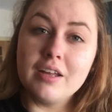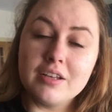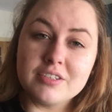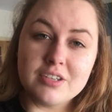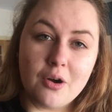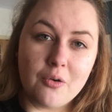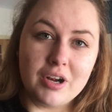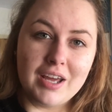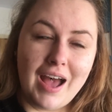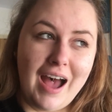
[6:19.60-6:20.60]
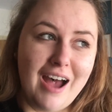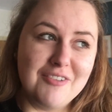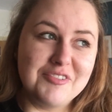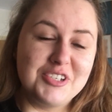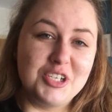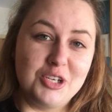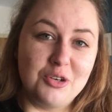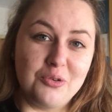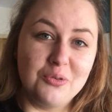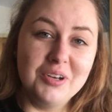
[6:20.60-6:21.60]
it's already half
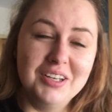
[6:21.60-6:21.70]
two